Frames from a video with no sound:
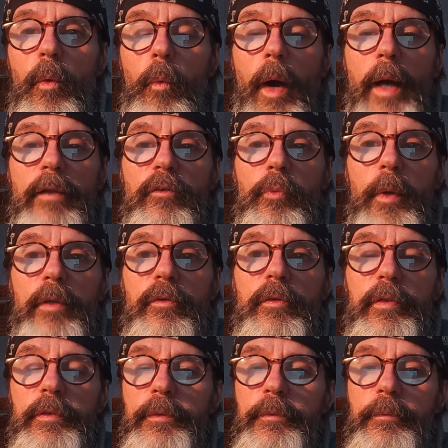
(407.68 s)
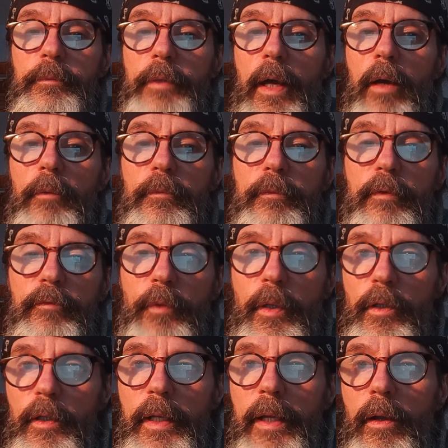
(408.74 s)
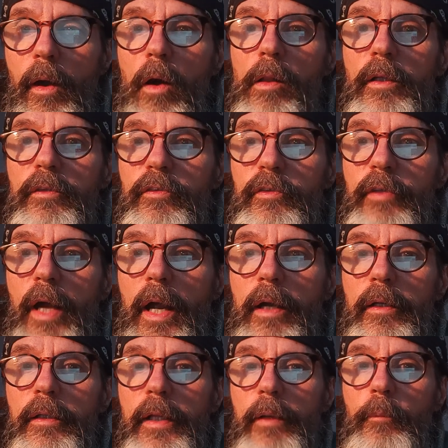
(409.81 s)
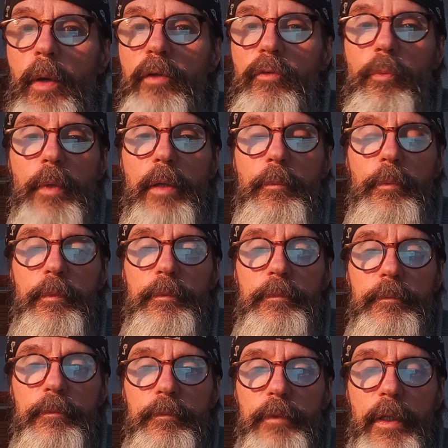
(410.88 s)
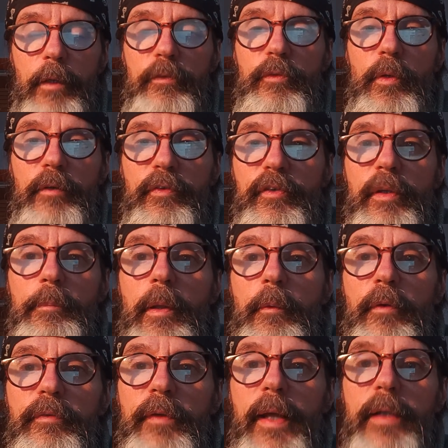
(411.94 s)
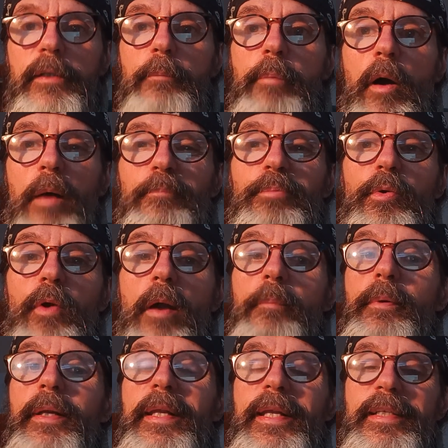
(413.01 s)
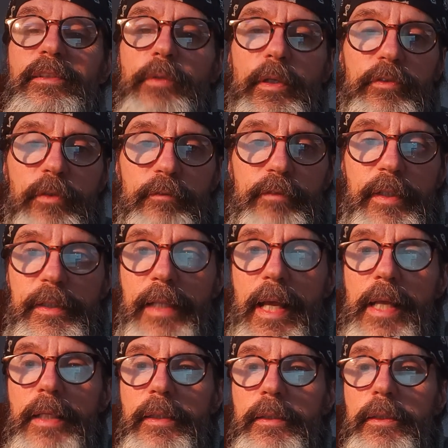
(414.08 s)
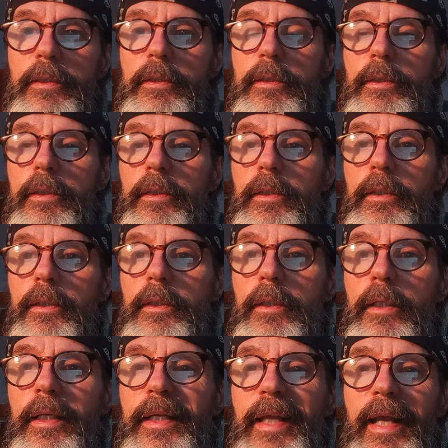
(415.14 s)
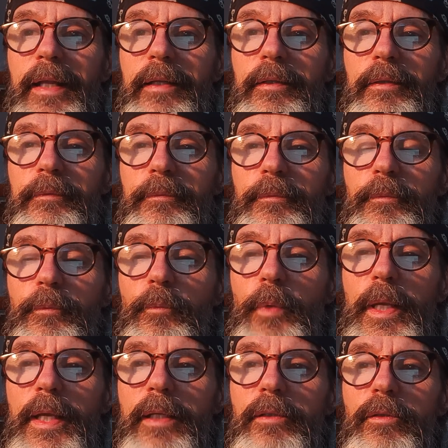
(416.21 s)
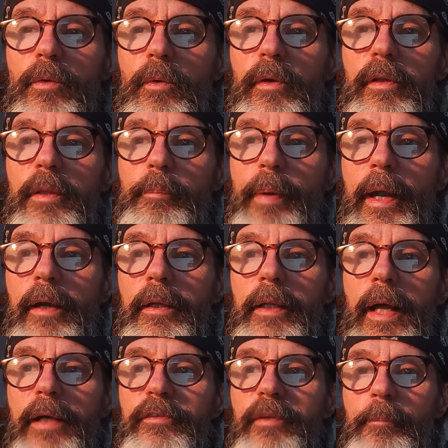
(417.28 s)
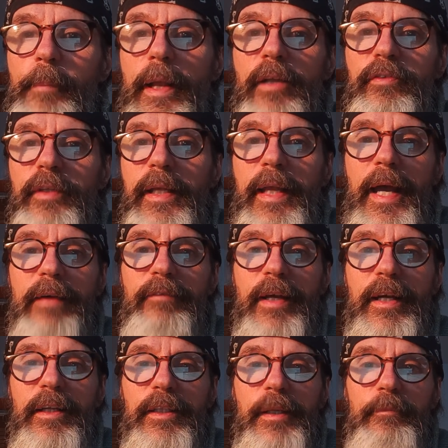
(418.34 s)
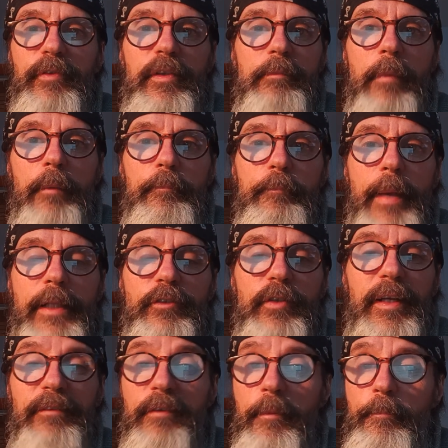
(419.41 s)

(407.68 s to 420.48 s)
Now, if we look at all this entirely, once we, sort of simply reflect upon property interests of today, can we ignore the parallels that basically have eclipsed the mention of